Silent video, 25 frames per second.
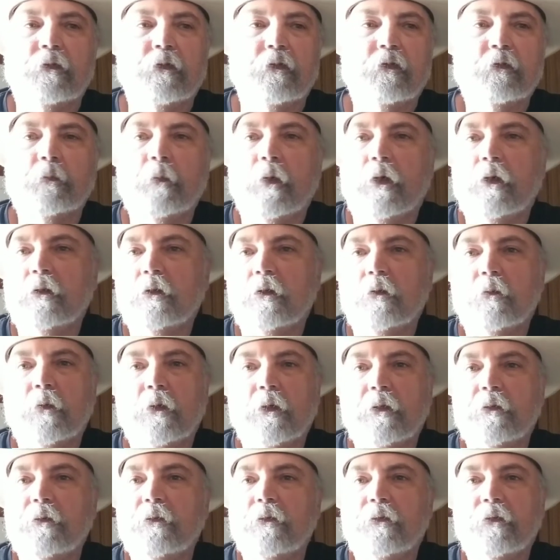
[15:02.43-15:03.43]
The smaller
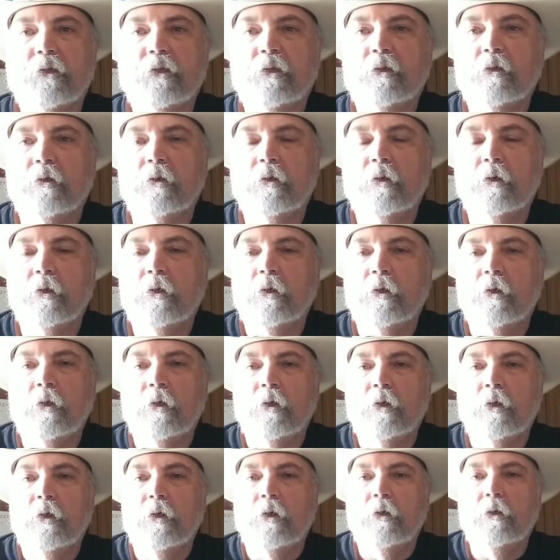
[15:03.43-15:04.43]
ones,
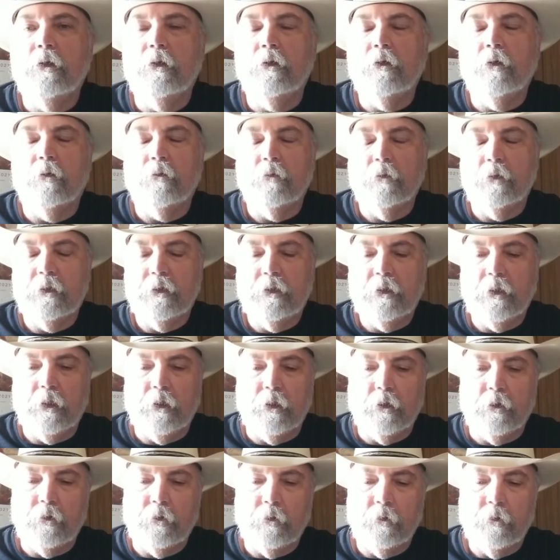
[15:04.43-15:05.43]
you don't,
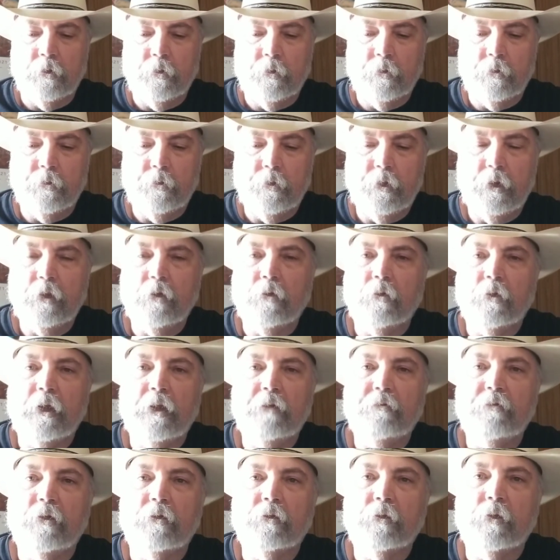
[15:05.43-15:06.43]
uh, you don't
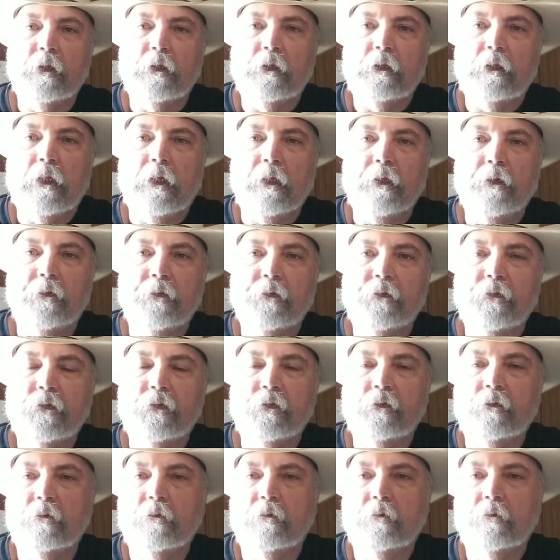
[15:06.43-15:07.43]
even realize,